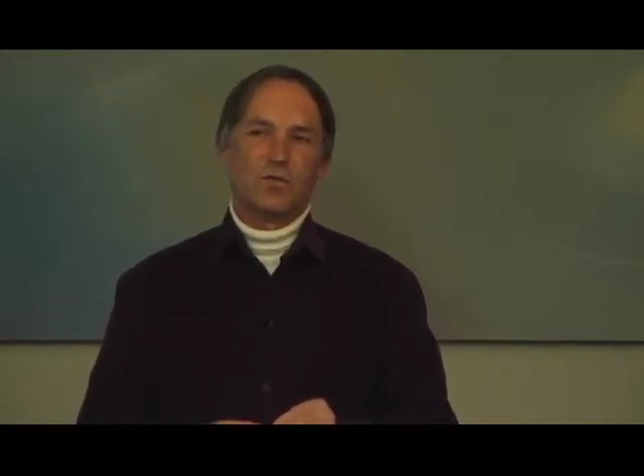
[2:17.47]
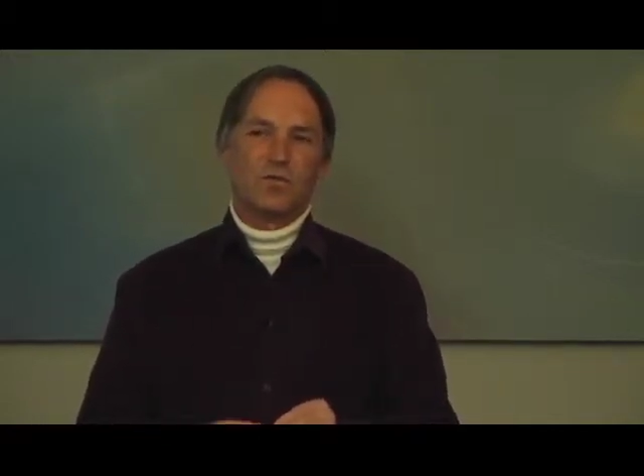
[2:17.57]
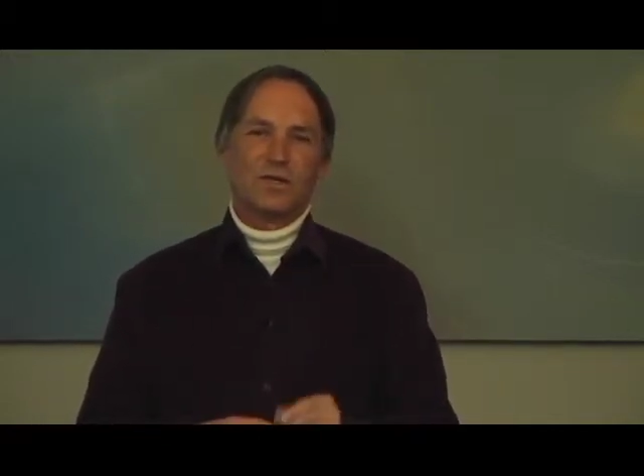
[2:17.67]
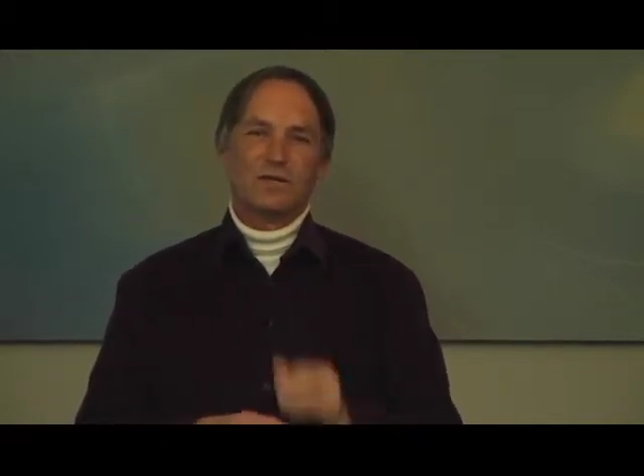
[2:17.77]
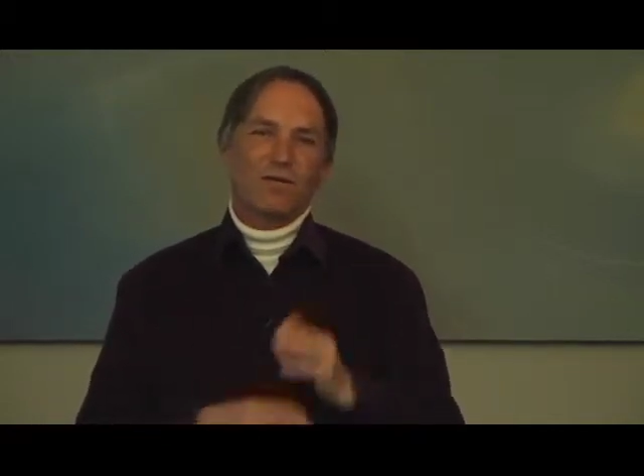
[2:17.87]

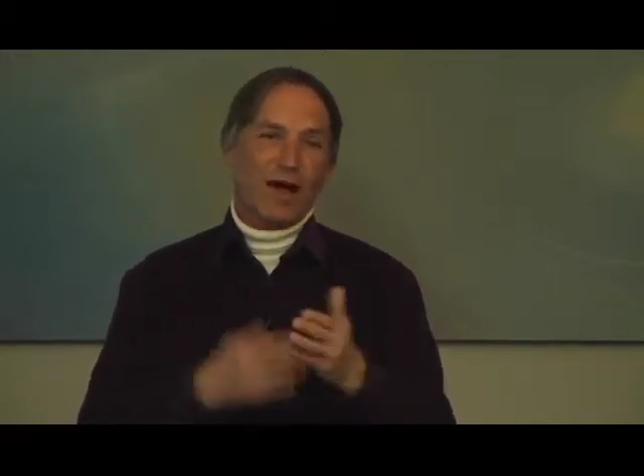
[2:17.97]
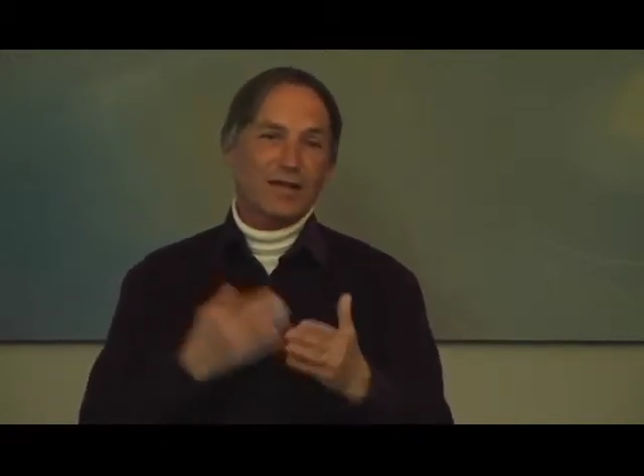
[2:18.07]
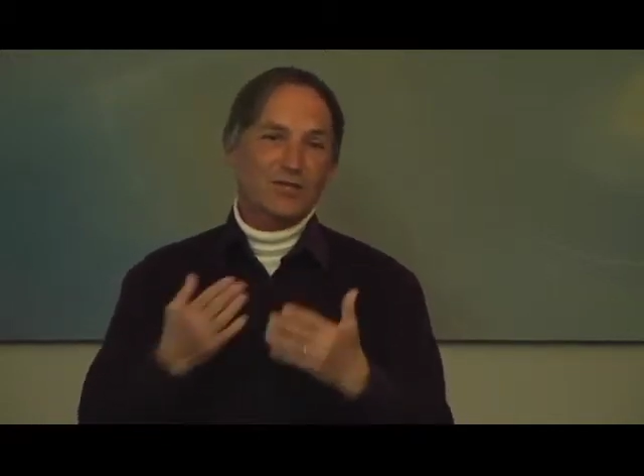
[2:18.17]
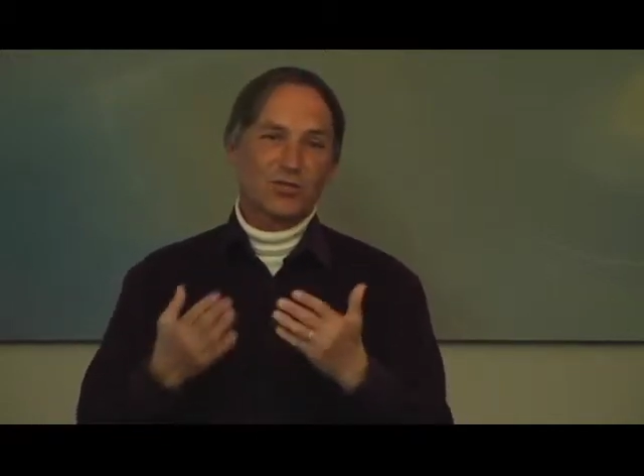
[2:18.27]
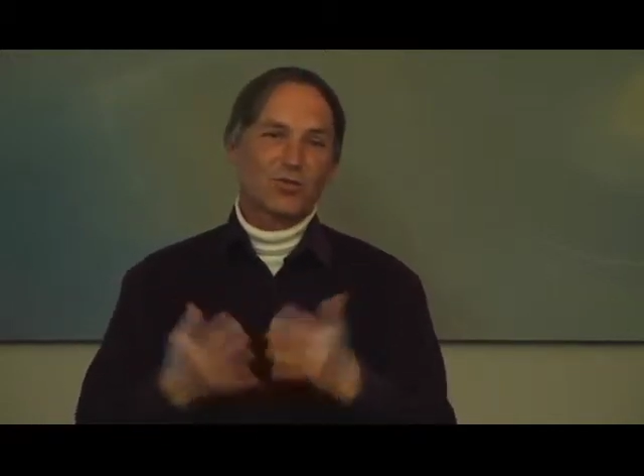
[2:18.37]
We
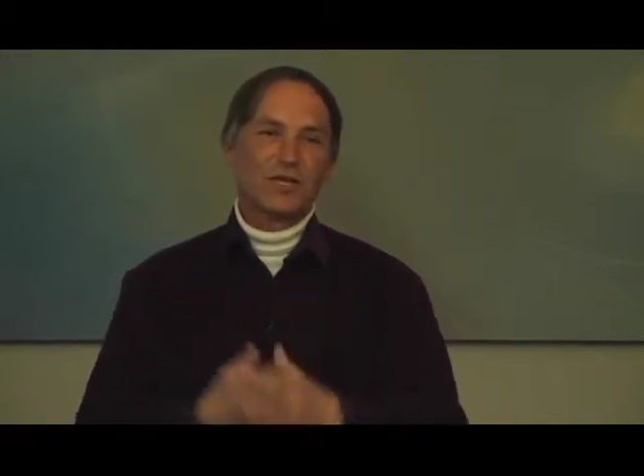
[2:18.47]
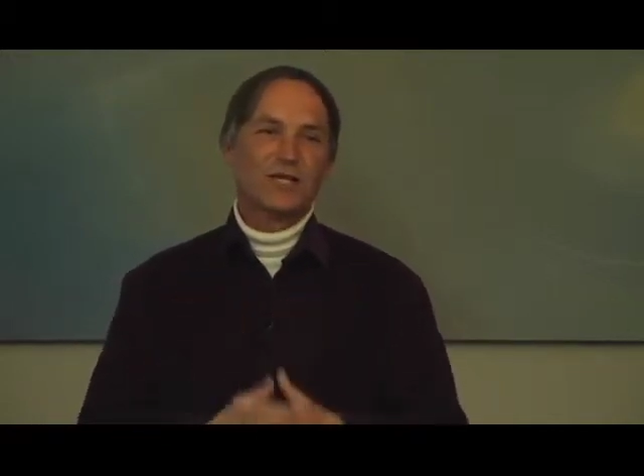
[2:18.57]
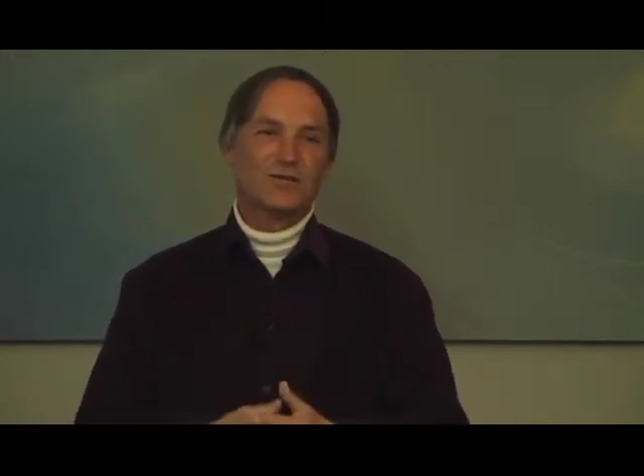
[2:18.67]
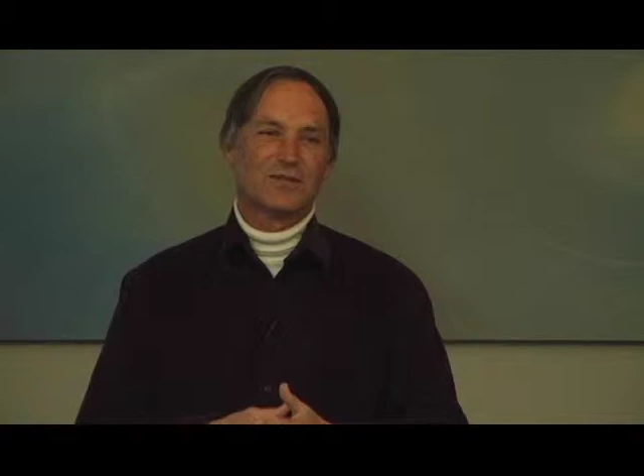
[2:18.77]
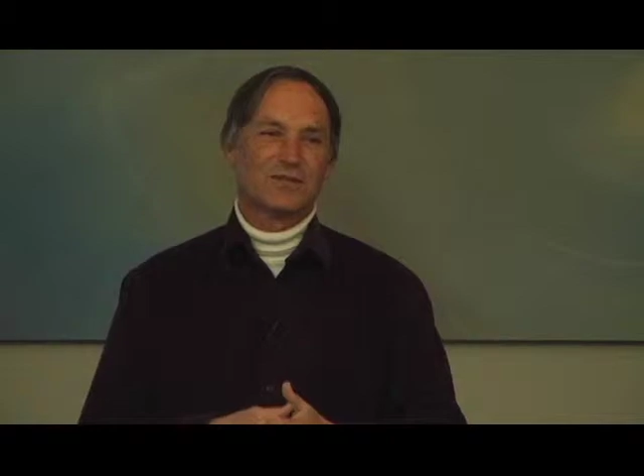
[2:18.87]
tried to
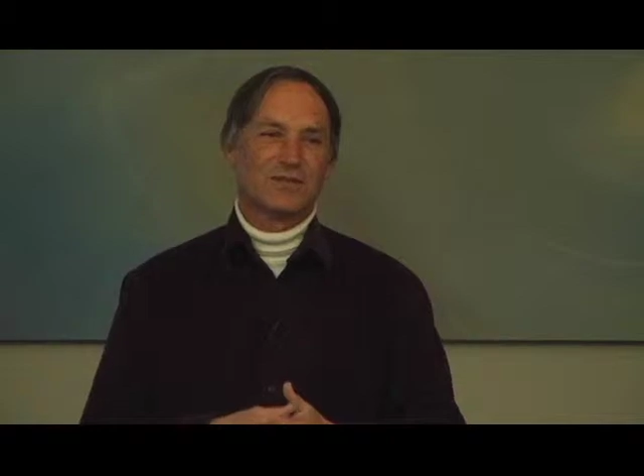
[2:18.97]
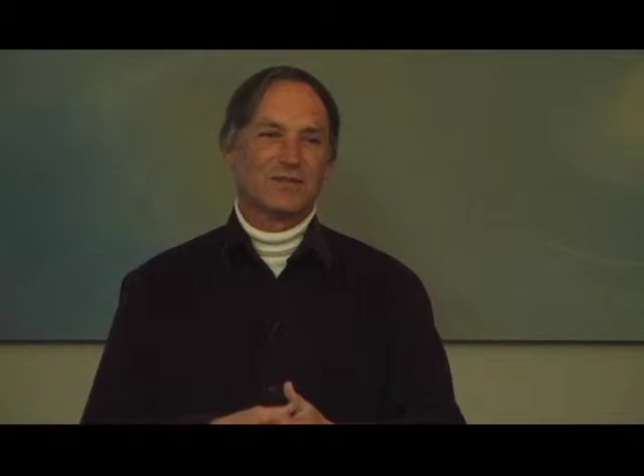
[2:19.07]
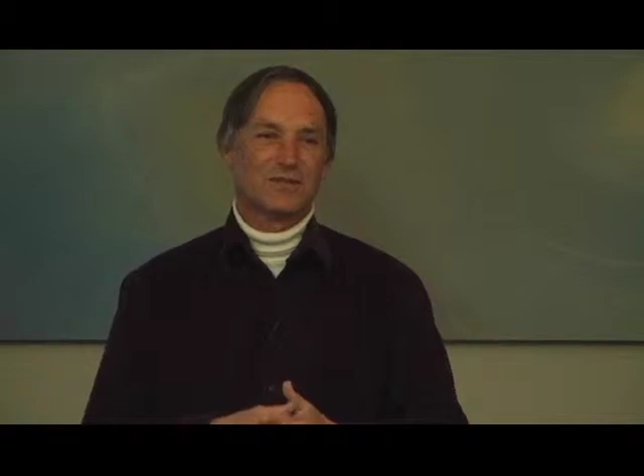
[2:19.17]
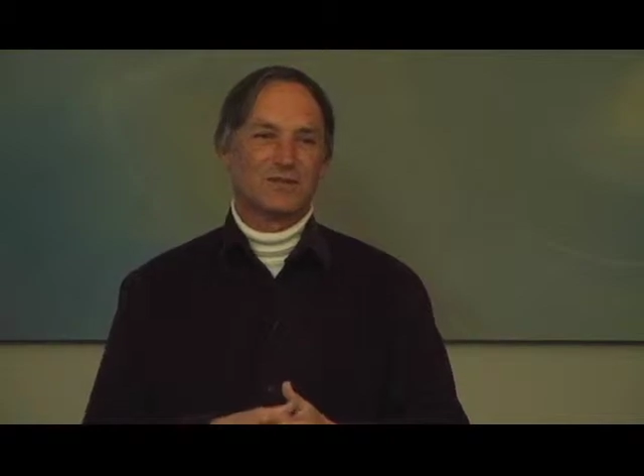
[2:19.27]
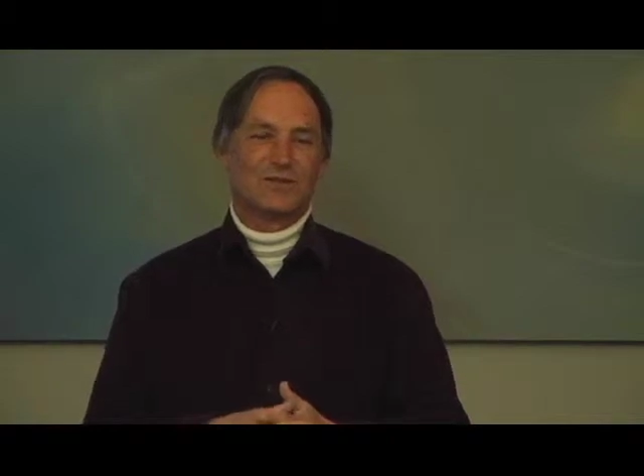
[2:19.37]
give,
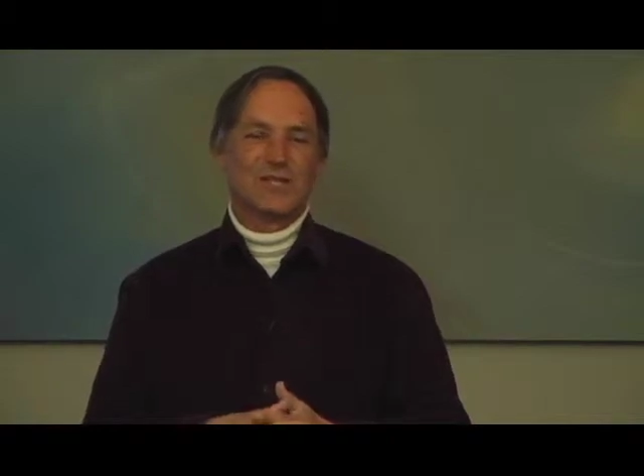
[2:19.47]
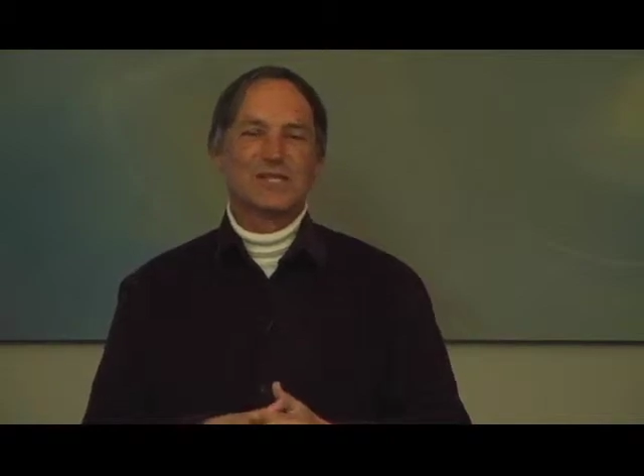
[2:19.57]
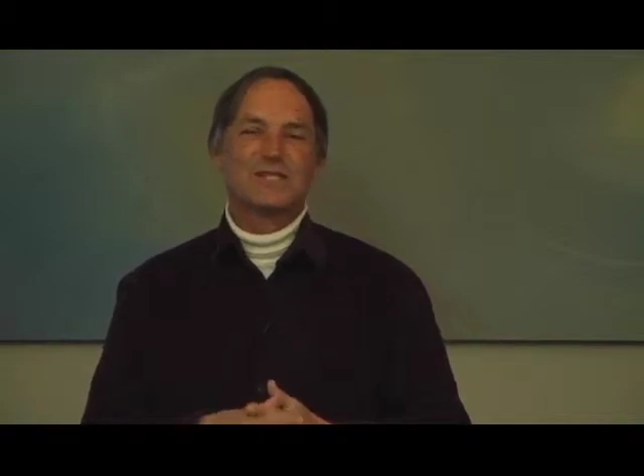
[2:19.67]
this